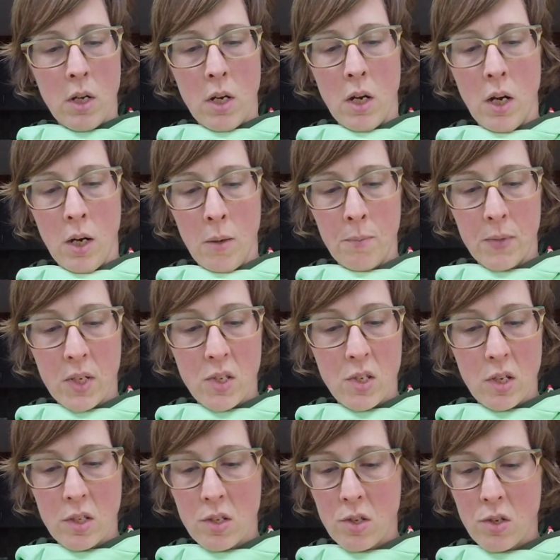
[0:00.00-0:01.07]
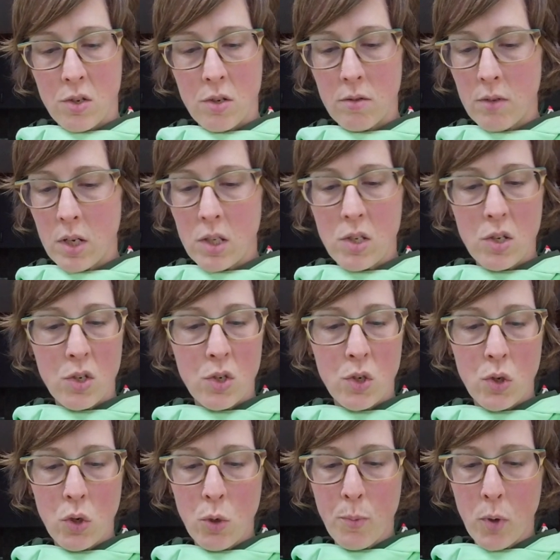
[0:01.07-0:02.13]
Because it's a
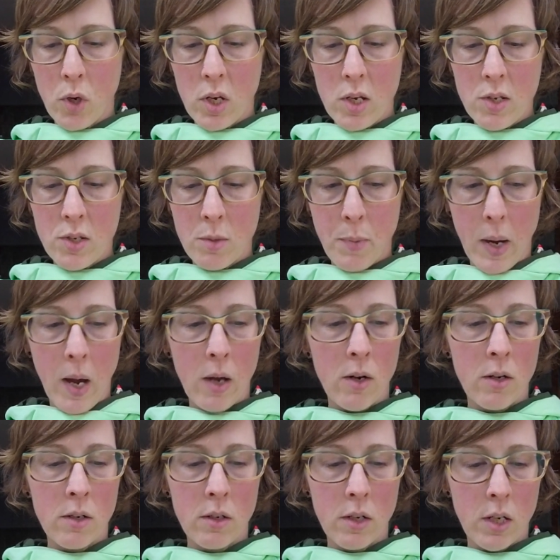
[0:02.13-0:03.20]
super easy pattern.